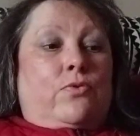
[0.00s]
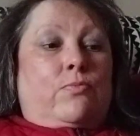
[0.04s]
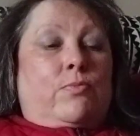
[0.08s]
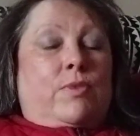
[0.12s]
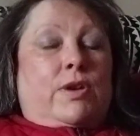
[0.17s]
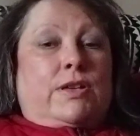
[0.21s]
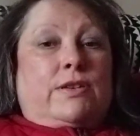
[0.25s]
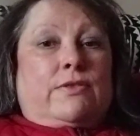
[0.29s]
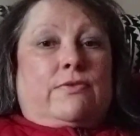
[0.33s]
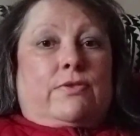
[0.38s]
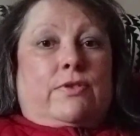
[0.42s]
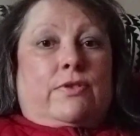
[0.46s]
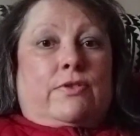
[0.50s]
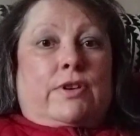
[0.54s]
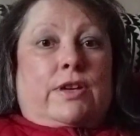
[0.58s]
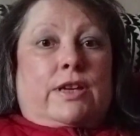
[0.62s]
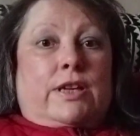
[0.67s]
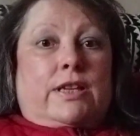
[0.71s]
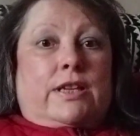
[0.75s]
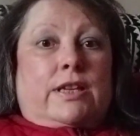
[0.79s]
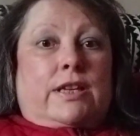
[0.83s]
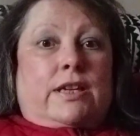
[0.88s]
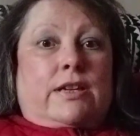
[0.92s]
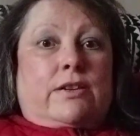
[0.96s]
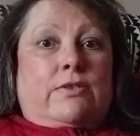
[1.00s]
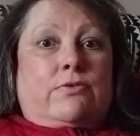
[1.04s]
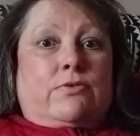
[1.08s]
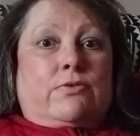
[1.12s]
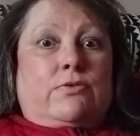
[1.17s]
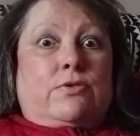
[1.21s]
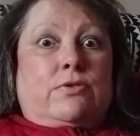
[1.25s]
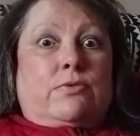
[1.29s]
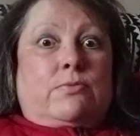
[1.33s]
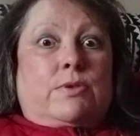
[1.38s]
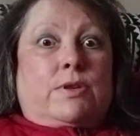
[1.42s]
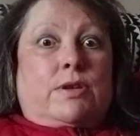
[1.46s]
metaphorically, or
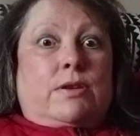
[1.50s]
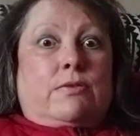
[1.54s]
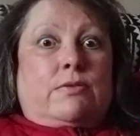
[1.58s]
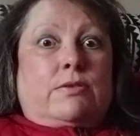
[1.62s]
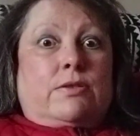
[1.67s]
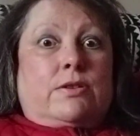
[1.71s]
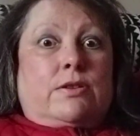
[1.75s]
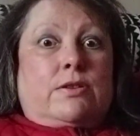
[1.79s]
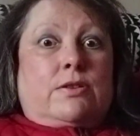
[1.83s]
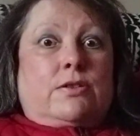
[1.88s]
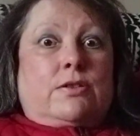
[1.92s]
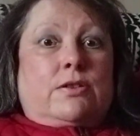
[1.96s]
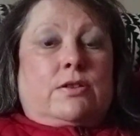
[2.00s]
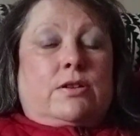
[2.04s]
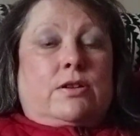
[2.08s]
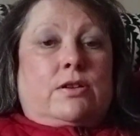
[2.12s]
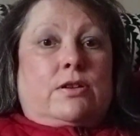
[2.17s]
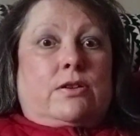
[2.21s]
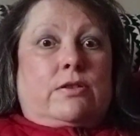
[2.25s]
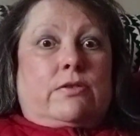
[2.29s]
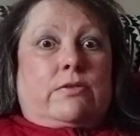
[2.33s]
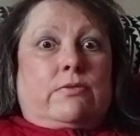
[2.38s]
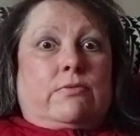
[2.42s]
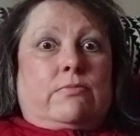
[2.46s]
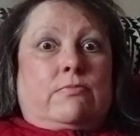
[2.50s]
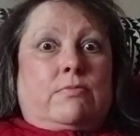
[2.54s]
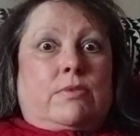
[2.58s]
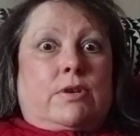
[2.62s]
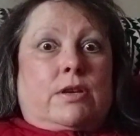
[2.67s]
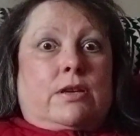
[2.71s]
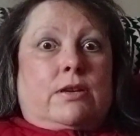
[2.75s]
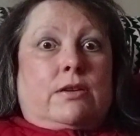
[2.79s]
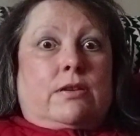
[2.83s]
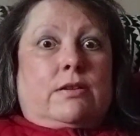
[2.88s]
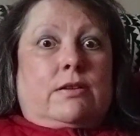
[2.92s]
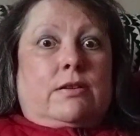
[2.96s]
do we go in search of the gloom?
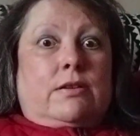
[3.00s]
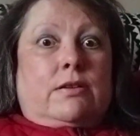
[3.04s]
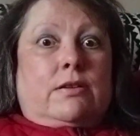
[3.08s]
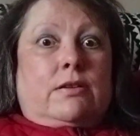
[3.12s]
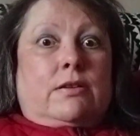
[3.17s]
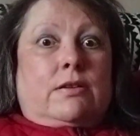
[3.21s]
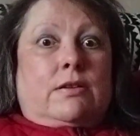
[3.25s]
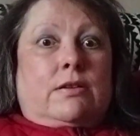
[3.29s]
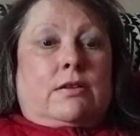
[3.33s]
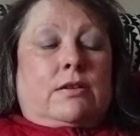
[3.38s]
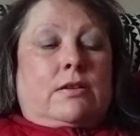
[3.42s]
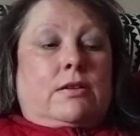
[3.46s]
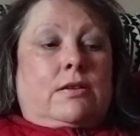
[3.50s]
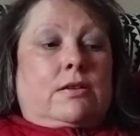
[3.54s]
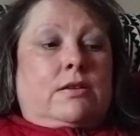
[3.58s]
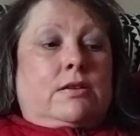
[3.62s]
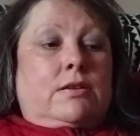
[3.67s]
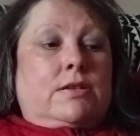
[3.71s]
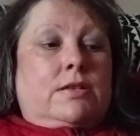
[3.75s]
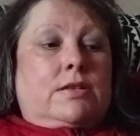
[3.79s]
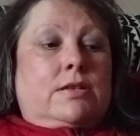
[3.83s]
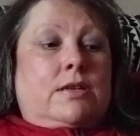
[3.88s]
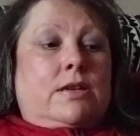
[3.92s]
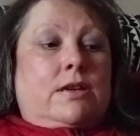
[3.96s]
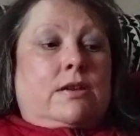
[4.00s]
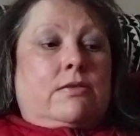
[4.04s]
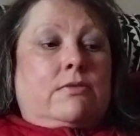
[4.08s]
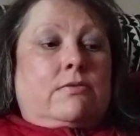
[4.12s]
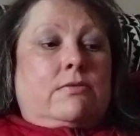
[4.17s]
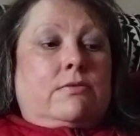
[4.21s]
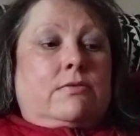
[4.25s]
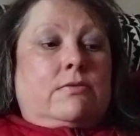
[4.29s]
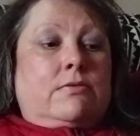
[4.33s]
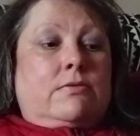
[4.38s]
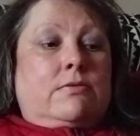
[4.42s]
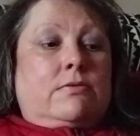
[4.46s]
So
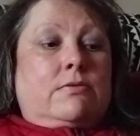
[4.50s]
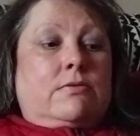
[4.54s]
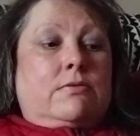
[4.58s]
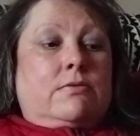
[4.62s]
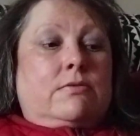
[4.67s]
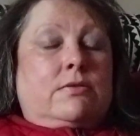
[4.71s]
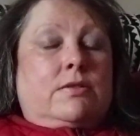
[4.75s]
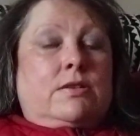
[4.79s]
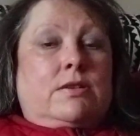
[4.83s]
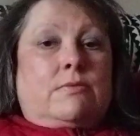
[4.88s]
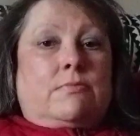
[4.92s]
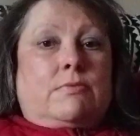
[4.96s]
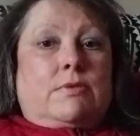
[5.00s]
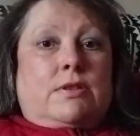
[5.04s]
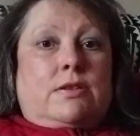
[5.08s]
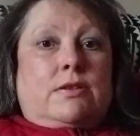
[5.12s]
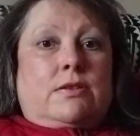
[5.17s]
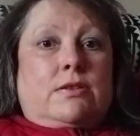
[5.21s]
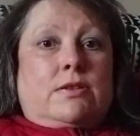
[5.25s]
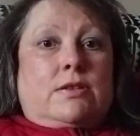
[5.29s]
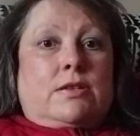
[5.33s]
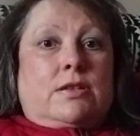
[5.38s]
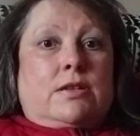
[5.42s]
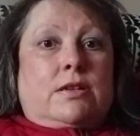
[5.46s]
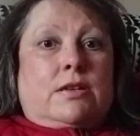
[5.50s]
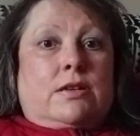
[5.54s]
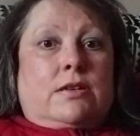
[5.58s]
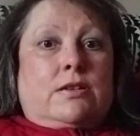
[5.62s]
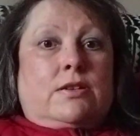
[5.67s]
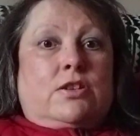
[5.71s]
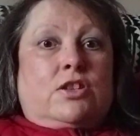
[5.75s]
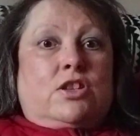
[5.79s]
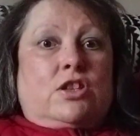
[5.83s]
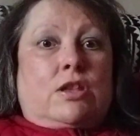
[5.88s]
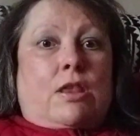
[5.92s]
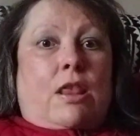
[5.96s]
stick with the
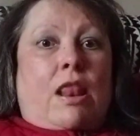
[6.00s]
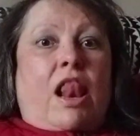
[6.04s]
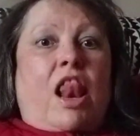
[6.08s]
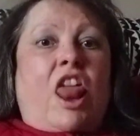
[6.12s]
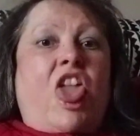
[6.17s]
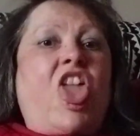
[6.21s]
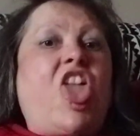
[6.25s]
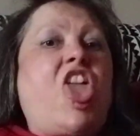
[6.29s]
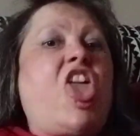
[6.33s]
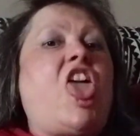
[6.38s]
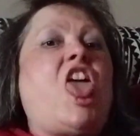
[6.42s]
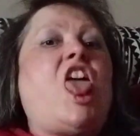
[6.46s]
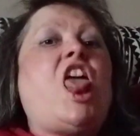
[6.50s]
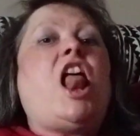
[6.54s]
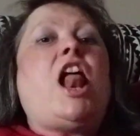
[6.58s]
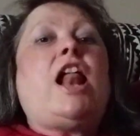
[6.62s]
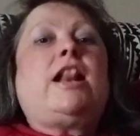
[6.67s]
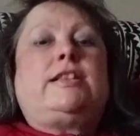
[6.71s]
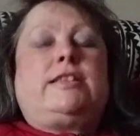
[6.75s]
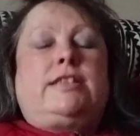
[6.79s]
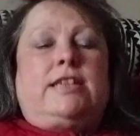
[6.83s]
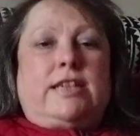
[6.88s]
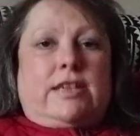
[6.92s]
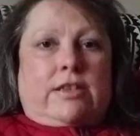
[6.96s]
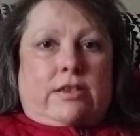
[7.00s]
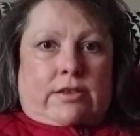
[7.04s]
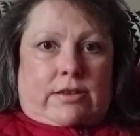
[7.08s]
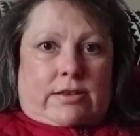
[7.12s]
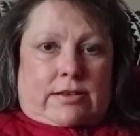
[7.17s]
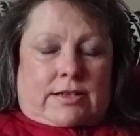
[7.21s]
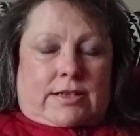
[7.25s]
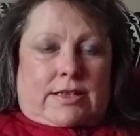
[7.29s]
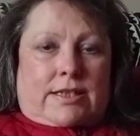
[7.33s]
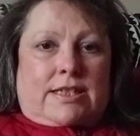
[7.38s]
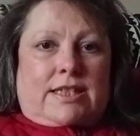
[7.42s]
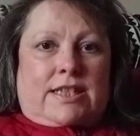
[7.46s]
sunshine. Teeth.
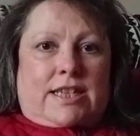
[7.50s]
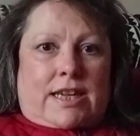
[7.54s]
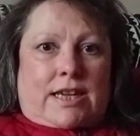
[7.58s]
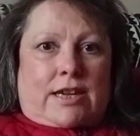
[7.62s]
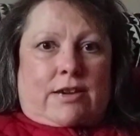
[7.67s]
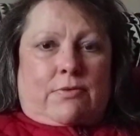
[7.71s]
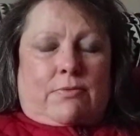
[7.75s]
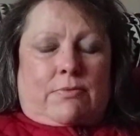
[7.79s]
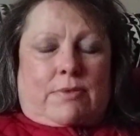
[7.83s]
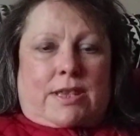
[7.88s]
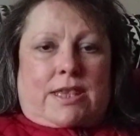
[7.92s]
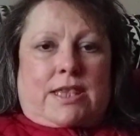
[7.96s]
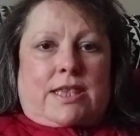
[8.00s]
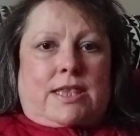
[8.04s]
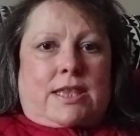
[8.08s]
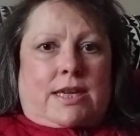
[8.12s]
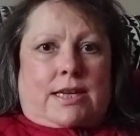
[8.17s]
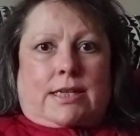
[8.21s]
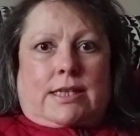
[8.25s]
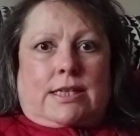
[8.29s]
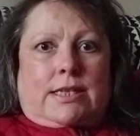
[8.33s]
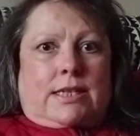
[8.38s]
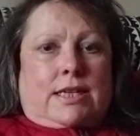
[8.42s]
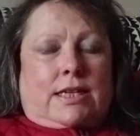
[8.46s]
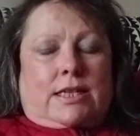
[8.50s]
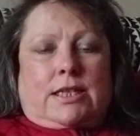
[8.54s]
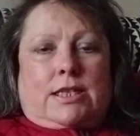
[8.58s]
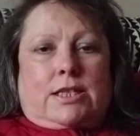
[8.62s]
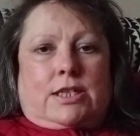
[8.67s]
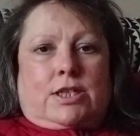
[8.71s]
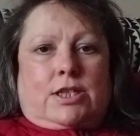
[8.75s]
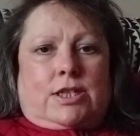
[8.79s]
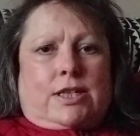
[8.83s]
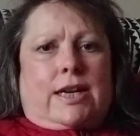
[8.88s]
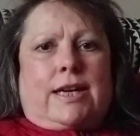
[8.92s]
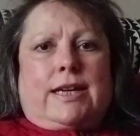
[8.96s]
Stick with the
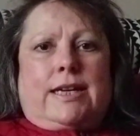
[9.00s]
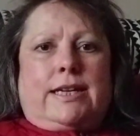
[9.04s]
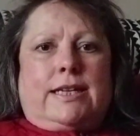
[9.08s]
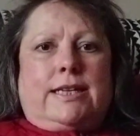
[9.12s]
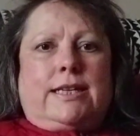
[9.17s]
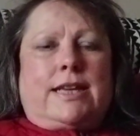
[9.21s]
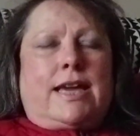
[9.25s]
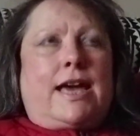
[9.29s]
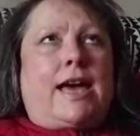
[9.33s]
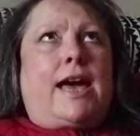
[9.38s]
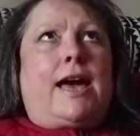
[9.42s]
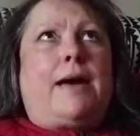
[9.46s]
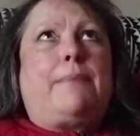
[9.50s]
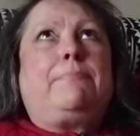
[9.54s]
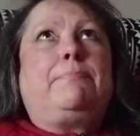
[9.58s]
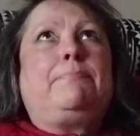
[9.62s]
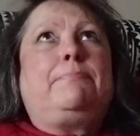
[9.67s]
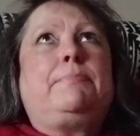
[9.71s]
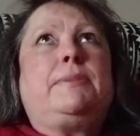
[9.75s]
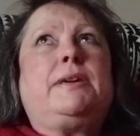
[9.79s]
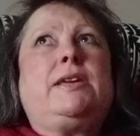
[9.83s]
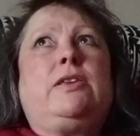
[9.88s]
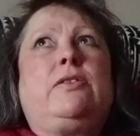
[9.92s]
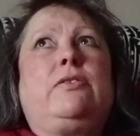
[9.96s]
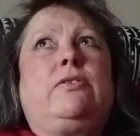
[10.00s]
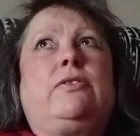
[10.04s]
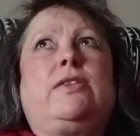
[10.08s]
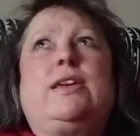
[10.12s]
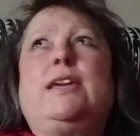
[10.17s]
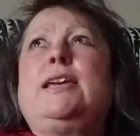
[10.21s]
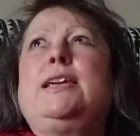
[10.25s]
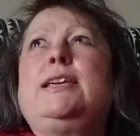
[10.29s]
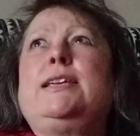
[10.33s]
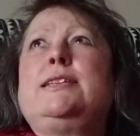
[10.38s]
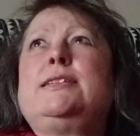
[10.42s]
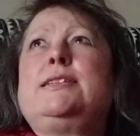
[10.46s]
sunshine, the happy
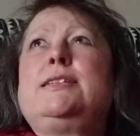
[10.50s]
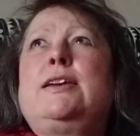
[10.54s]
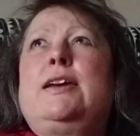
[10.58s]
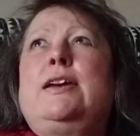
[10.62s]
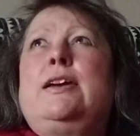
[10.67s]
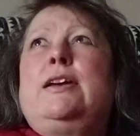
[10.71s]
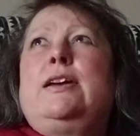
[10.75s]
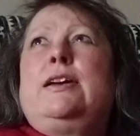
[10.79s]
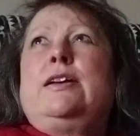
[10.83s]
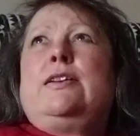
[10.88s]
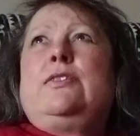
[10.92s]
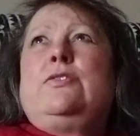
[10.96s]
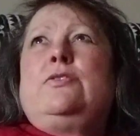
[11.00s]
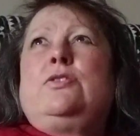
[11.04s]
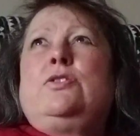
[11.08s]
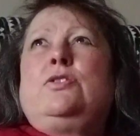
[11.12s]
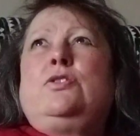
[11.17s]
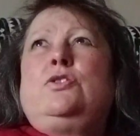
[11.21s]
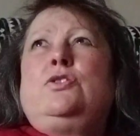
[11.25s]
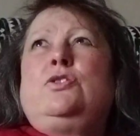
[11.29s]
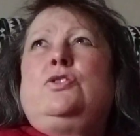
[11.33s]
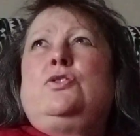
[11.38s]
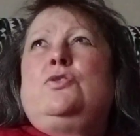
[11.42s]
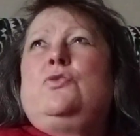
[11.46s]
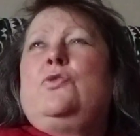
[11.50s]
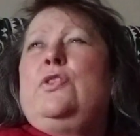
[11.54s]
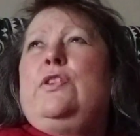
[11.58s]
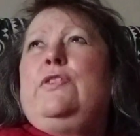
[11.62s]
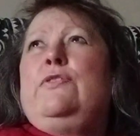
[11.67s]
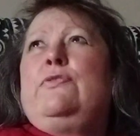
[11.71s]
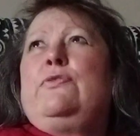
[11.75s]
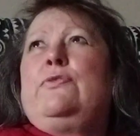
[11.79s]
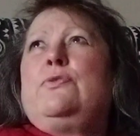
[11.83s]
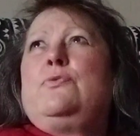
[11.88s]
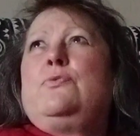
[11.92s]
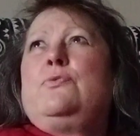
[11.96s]
things, the
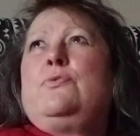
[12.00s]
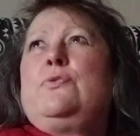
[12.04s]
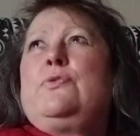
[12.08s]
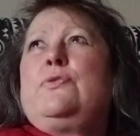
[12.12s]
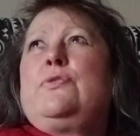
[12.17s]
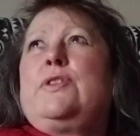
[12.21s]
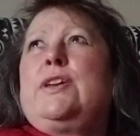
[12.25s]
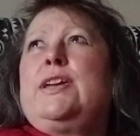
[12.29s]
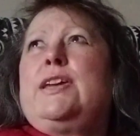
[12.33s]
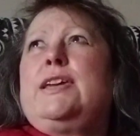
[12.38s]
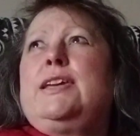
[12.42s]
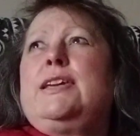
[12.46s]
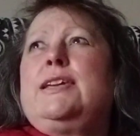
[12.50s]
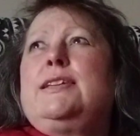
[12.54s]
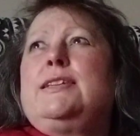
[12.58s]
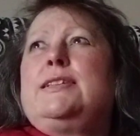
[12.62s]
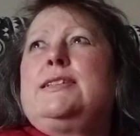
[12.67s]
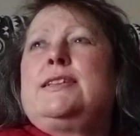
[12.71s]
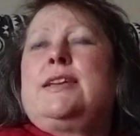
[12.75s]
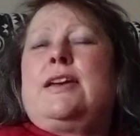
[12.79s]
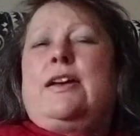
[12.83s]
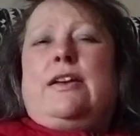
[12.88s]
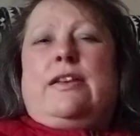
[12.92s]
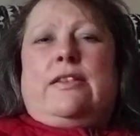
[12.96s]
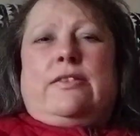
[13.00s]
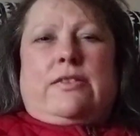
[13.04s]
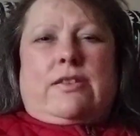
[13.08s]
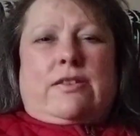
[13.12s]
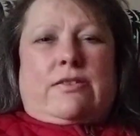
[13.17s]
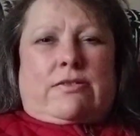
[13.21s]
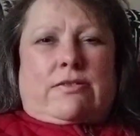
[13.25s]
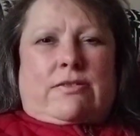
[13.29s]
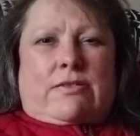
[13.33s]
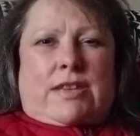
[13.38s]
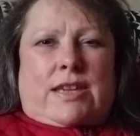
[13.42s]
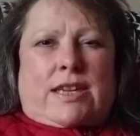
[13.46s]
joyful things,
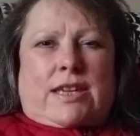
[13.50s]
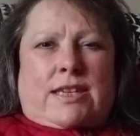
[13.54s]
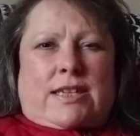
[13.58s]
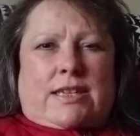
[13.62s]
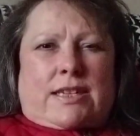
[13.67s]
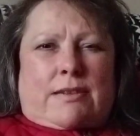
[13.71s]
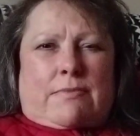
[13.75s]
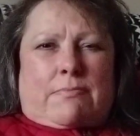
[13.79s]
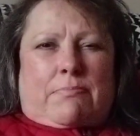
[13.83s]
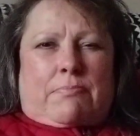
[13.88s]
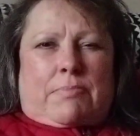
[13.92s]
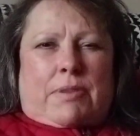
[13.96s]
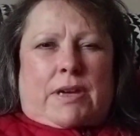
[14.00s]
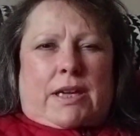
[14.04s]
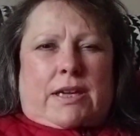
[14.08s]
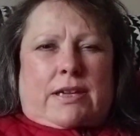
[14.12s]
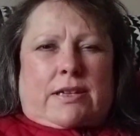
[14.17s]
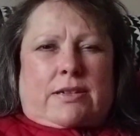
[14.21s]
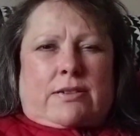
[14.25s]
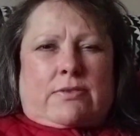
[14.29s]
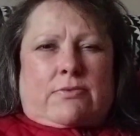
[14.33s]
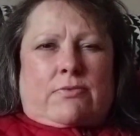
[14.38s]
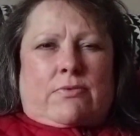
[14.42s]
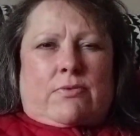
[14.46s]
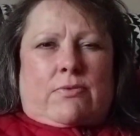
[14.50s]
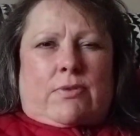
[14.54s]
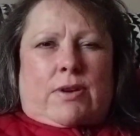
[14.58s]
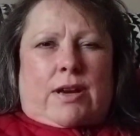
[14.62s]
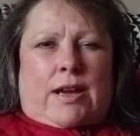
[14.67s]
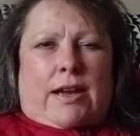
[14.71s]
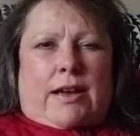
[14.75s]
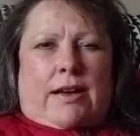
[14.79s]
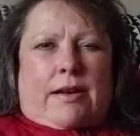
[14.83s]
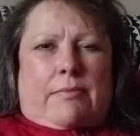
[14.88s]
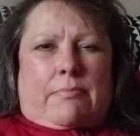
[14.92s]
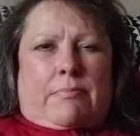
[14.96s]
the things that pick us
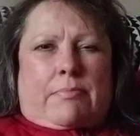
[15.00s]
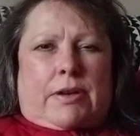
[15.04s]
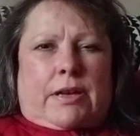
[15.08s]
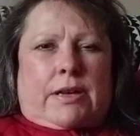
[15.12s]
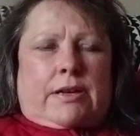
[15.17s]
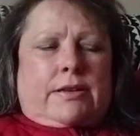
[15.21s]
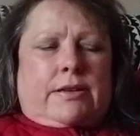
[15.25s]
all up.